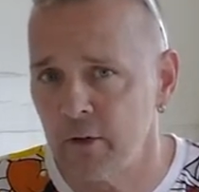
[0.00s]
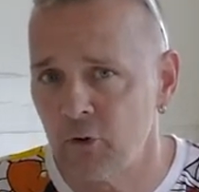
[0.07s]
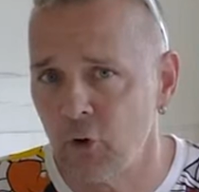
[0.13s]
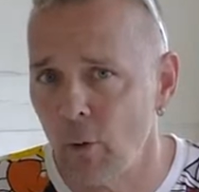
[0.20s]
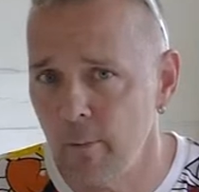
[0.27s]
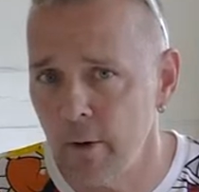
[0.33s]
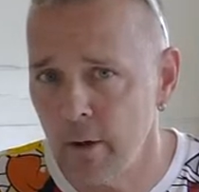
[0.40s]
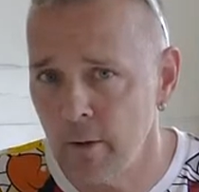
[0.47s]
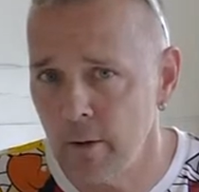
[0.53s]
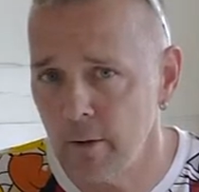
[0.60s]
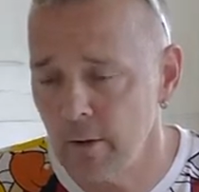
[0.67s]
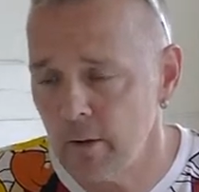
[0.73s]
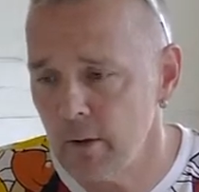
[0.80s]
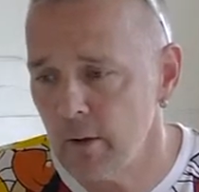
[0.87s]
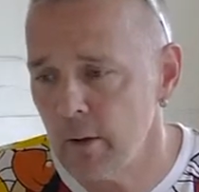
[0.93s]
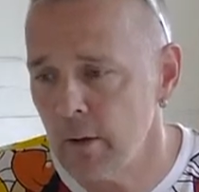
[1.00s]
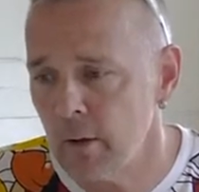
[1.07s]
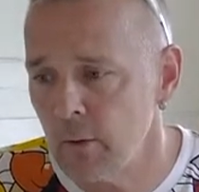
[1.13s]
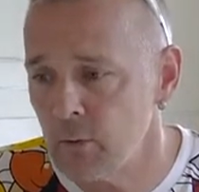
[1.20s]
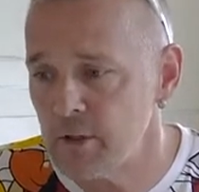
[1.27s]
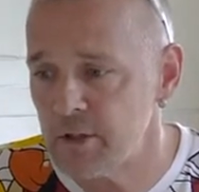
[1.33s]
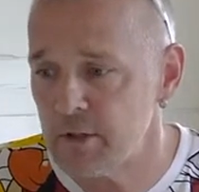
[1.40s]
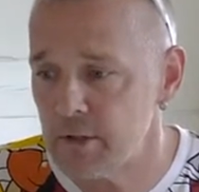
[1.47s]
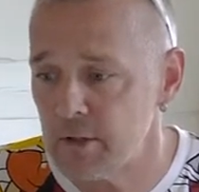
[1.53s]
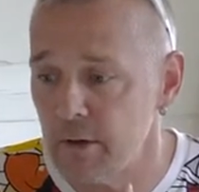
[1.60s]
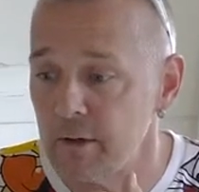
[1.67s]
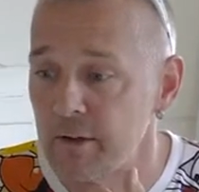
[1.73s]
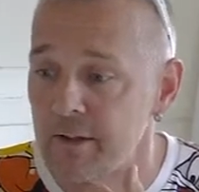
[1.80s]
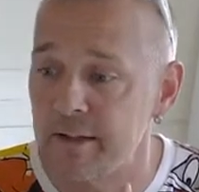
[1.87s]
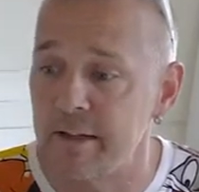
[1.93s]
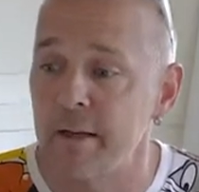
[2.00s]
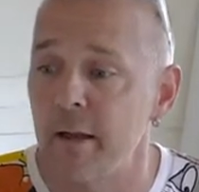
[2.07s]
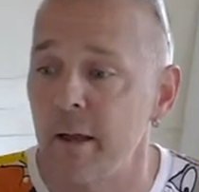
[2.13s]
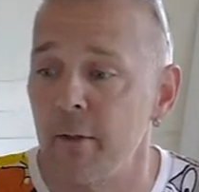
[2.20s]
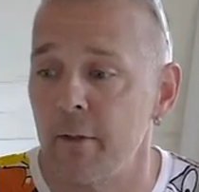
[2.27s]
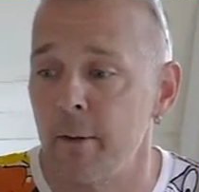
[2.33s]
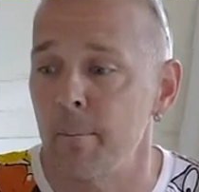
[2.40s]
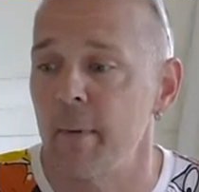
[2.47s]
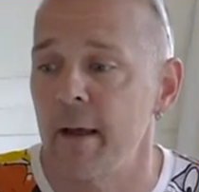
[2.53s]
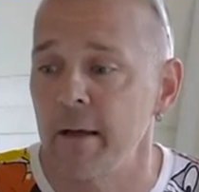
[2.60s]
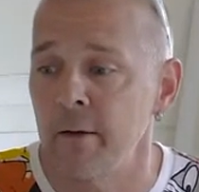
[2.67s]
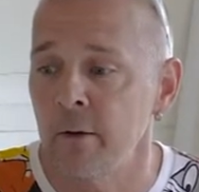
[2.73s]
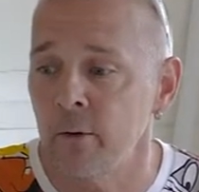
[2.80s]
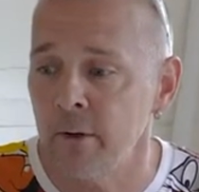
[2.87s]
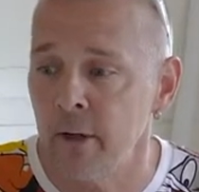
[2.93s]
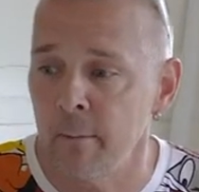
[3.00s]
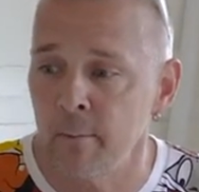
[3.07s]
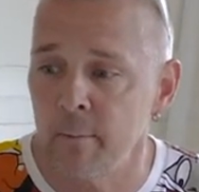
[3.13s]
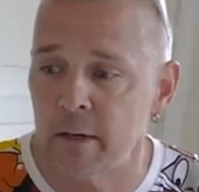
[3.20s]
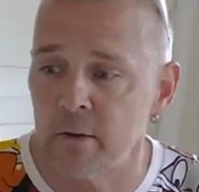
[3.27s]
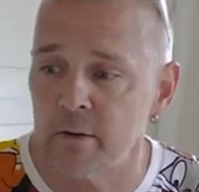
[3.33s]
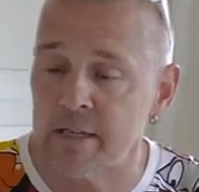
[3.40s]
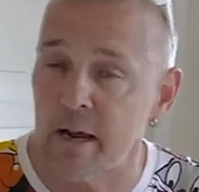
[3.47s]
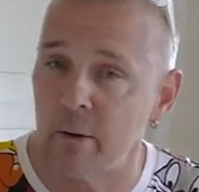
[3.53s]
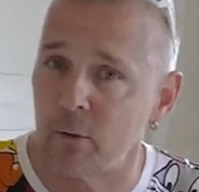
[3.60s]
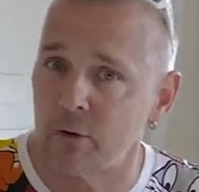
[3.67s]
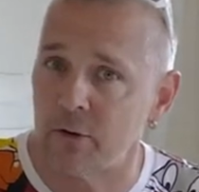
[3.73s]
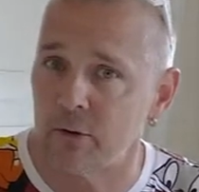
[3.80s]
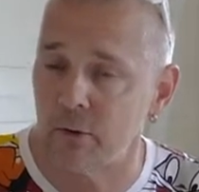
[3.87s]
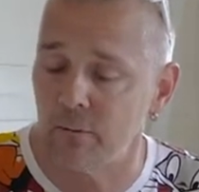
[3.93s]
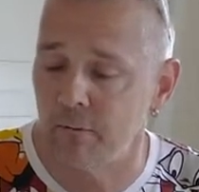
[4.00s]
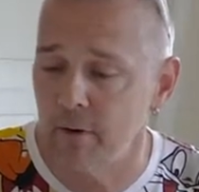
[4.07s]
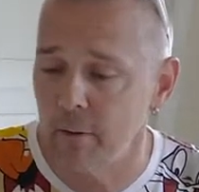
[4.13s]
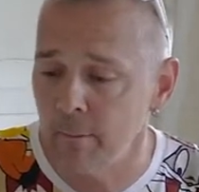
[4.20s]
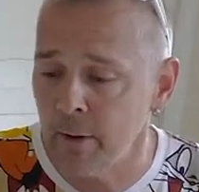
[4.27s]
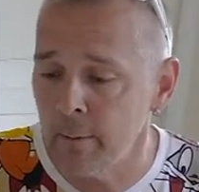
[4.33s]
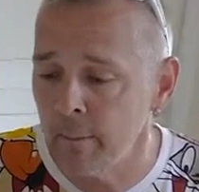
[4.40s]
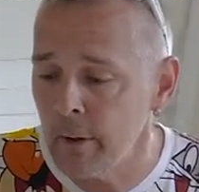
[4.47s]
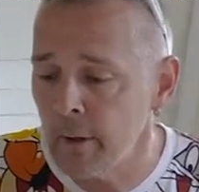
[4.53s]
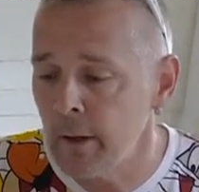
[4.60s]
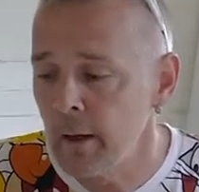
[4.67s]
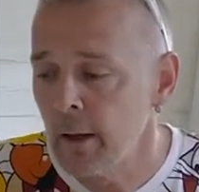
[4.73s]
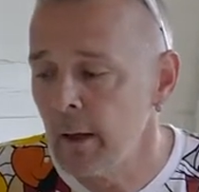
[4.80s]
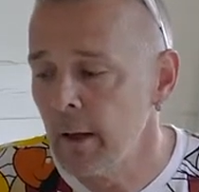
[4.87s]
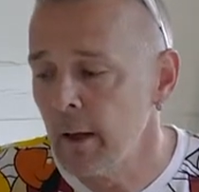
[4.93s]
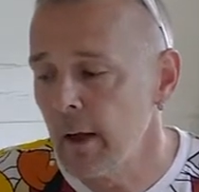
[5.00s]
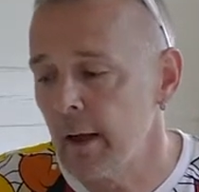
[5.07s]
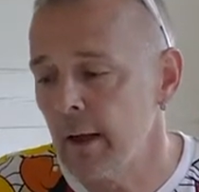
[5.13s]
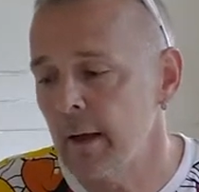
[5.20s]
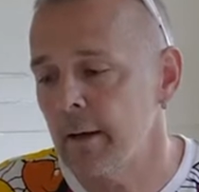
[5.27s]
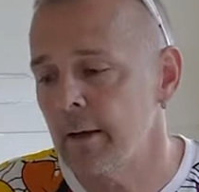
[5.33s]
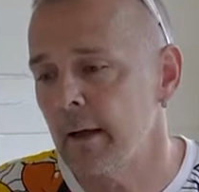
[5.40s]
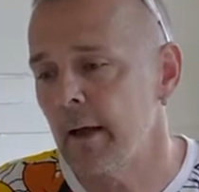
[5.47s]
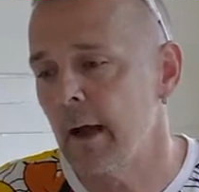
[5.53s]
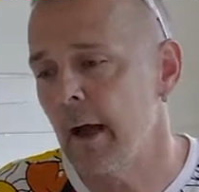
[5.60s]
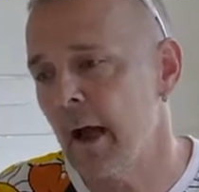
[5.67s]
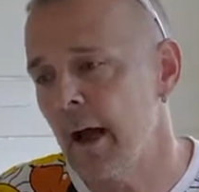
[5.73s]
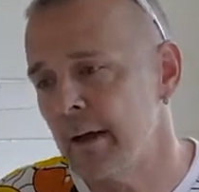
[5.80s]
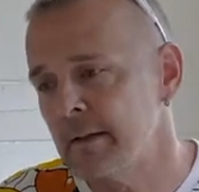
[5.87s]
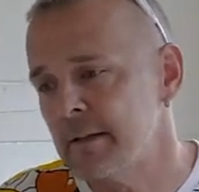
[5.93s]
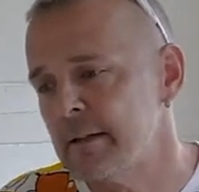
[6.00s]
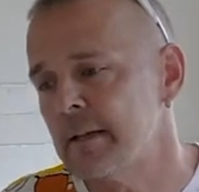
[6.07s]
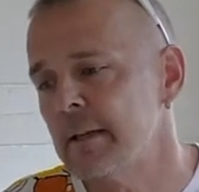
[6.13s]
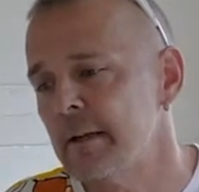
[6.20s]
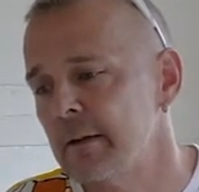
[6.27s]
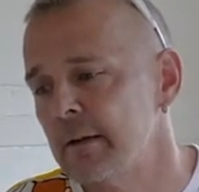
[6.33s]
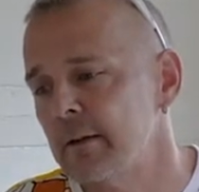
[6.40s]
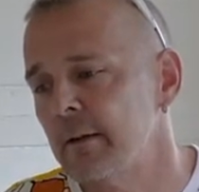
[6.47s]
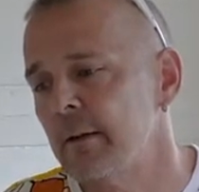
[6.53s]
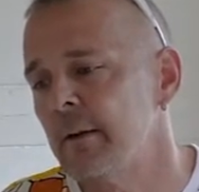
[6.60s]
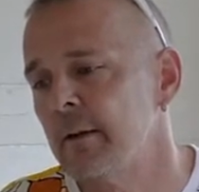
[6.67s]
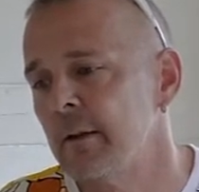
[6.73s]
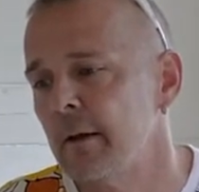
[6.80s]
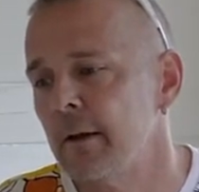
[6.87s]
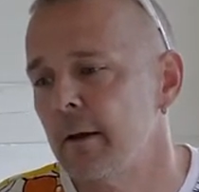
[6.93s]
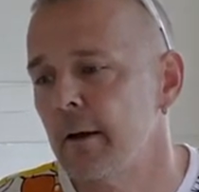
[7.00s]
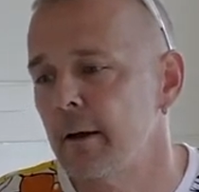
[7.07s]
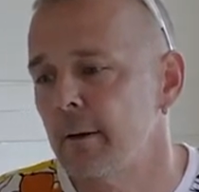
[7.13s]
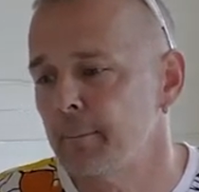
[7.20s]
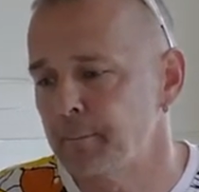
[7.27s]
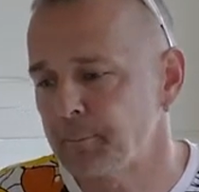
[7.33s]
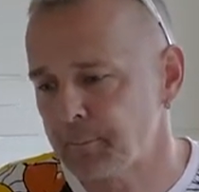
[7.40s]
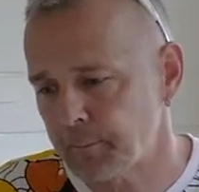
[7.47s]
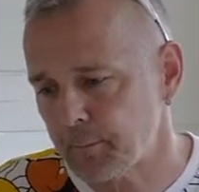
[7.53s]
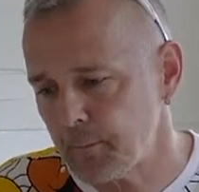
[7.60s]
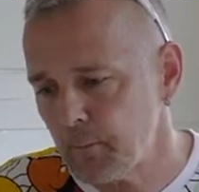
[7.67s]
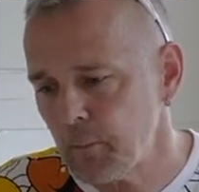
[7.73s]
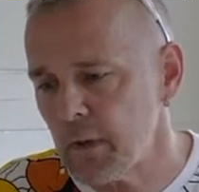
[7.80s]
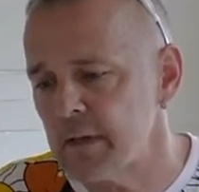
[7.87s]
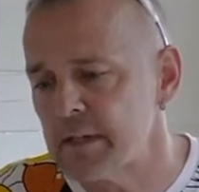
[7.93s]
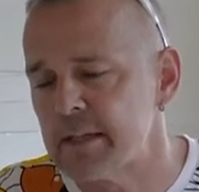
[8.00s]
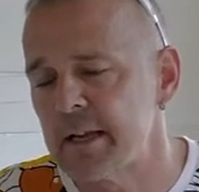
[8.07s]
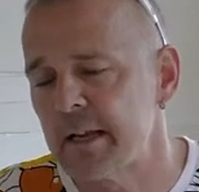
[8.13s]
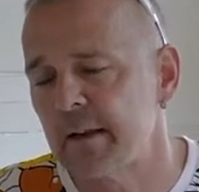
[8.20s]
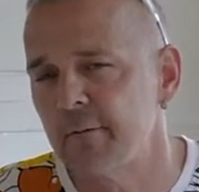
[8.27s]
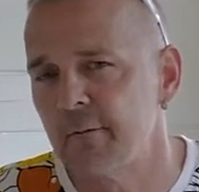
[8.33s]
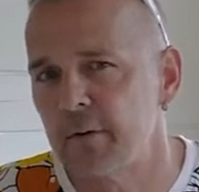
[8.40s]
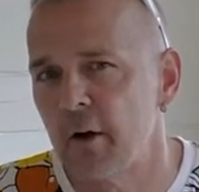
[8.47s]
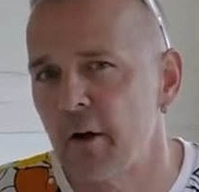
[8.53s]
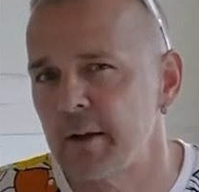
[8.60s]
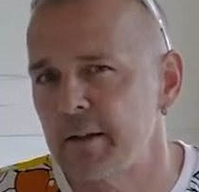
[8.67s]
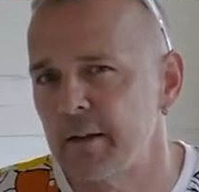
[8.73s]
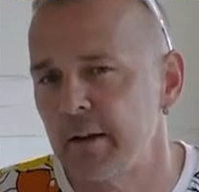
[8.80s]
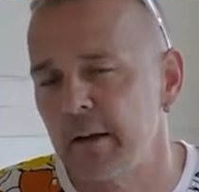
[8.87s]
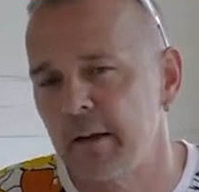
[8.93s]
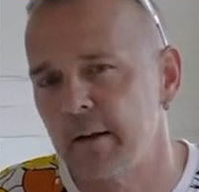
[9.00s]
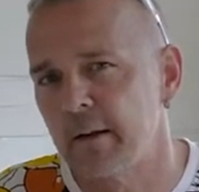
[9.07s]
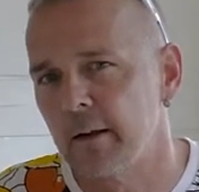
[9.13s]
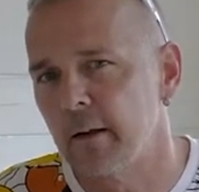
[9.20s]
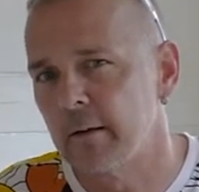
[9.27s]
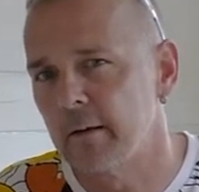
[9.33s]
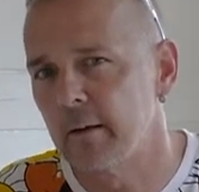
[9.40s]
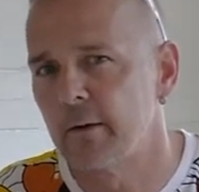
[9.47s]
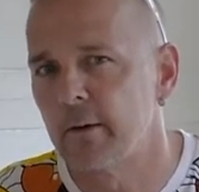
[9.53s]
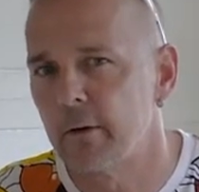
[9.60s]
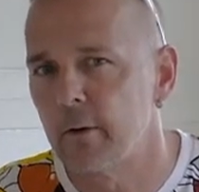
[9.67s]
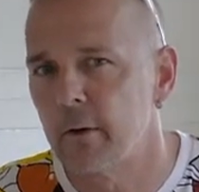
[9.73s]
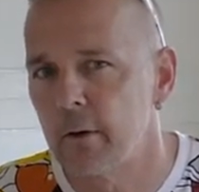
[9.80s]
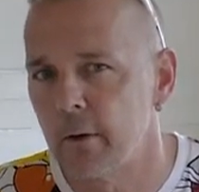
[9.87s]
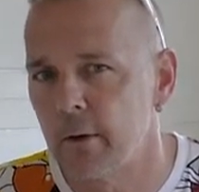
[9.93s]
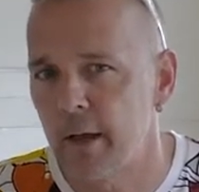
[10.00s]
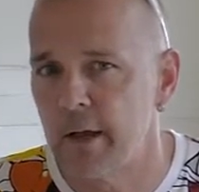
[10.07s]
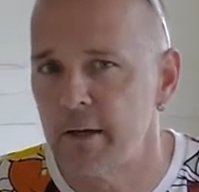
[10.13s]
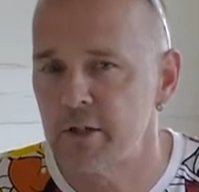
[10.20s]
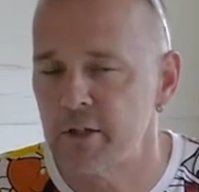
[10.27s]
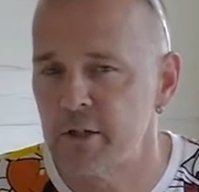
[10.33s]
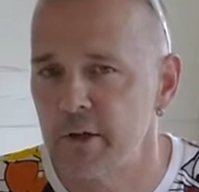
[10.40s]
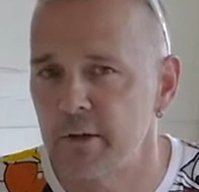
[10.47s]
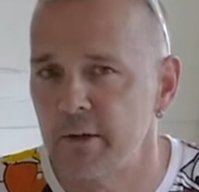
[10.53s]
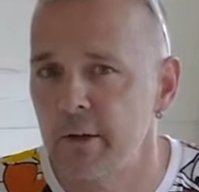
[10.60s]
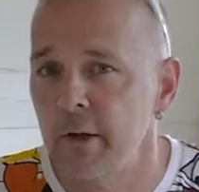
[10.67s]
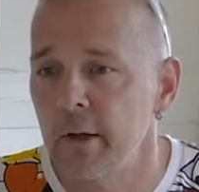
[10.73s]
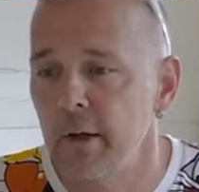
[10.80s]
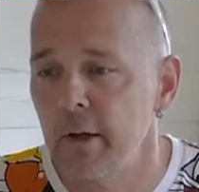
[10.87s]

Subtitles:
Tommy, which did the maiden on them because I wanted to film them, and I did the second flight in another location